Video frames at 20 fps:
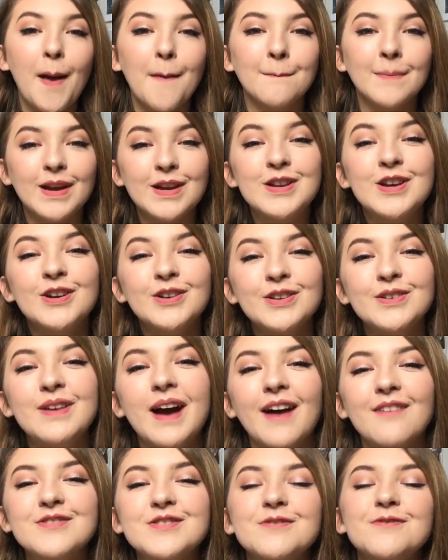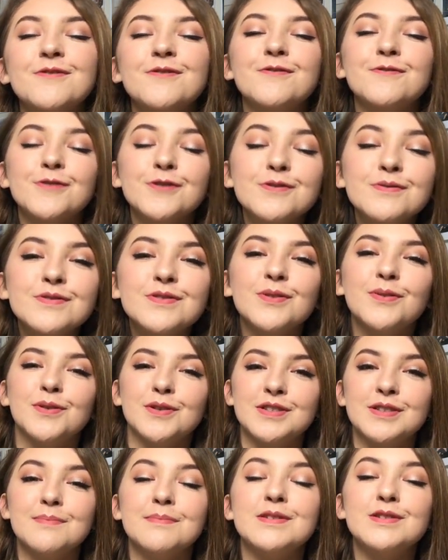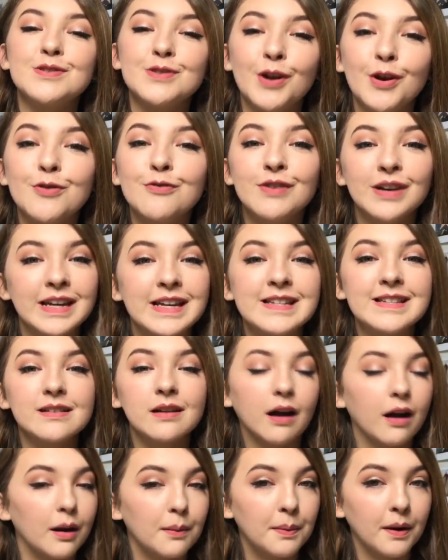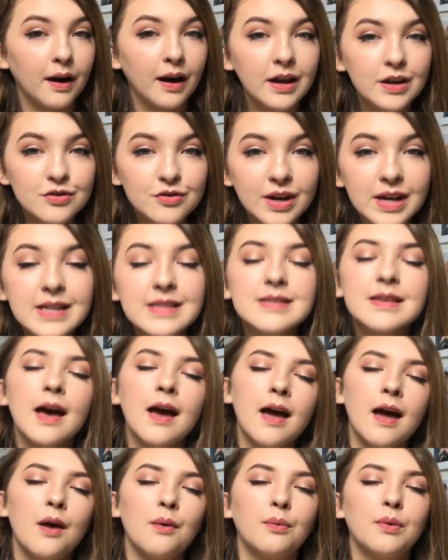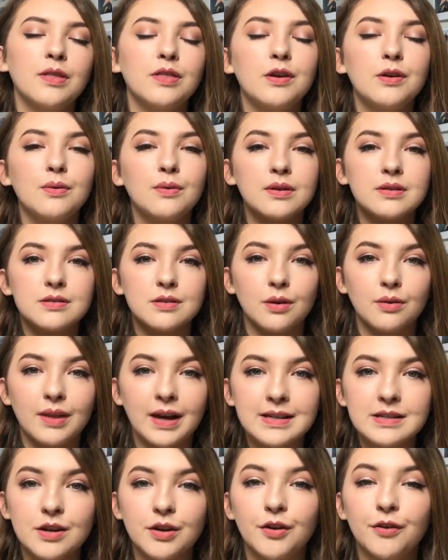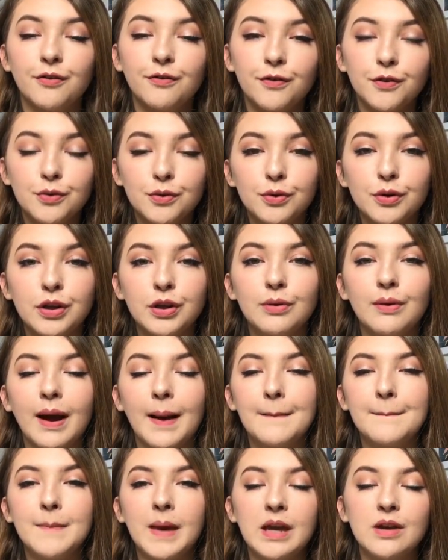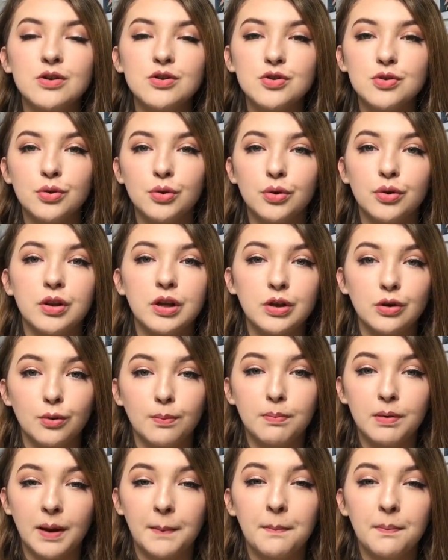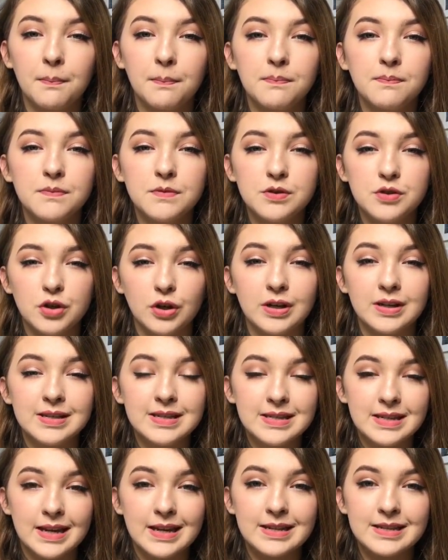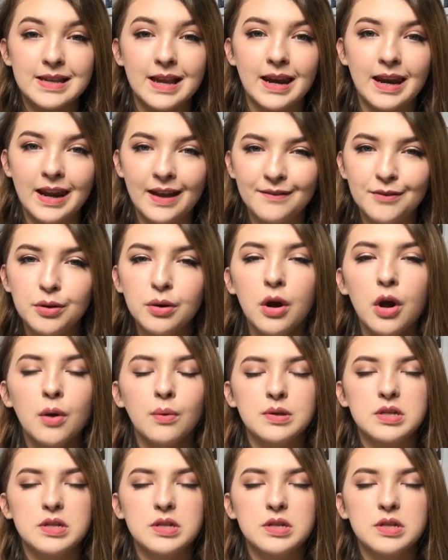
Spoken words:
Make sure you have some fruits or some slow release carbohydrates with you, so that's going to fuel you and make sure that your blood sugar stays level,